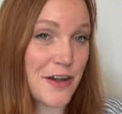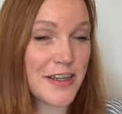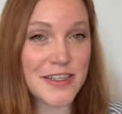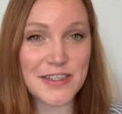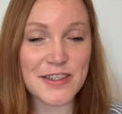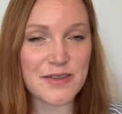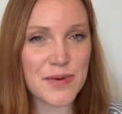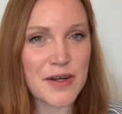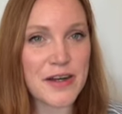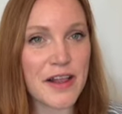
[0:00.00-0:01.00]
I just used
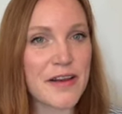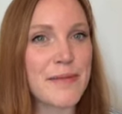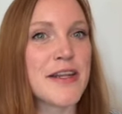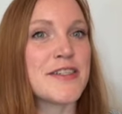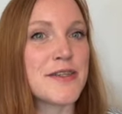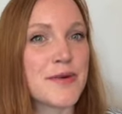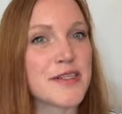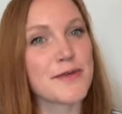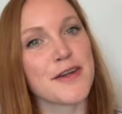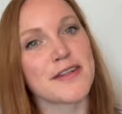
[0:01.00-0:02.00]
watercolor, but I do want
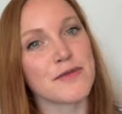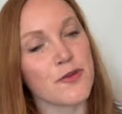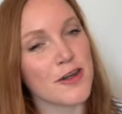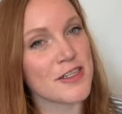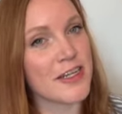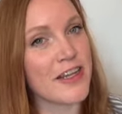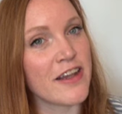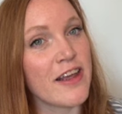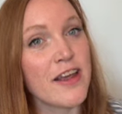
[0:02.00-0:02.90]
to work some gouache in,